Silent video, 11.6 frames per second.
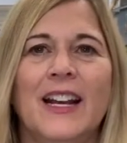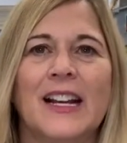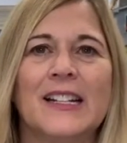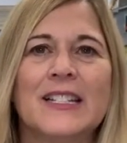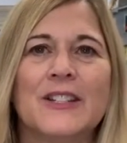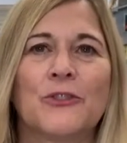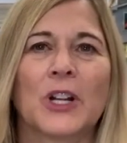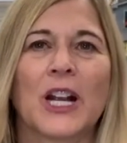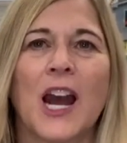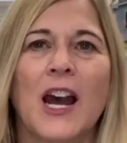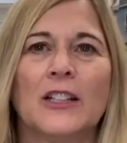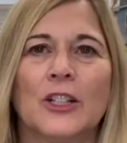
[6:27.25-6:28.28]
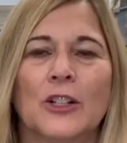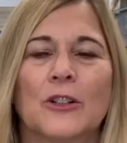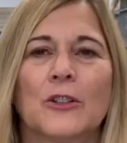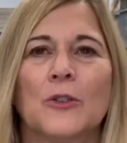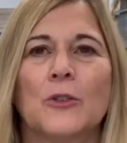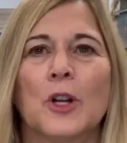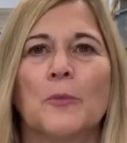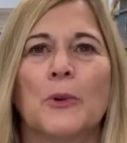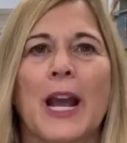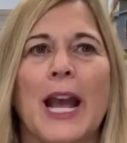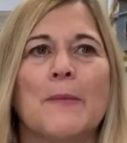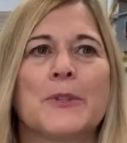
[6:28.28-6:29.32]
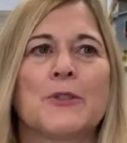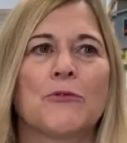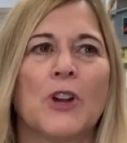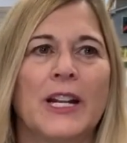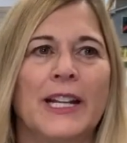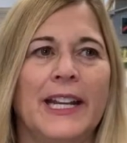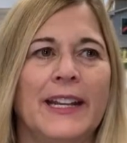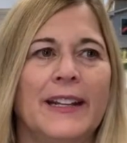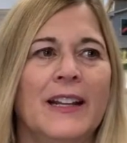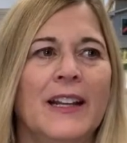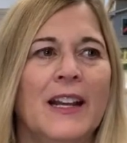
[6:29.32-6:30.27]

a different color, or perhaps running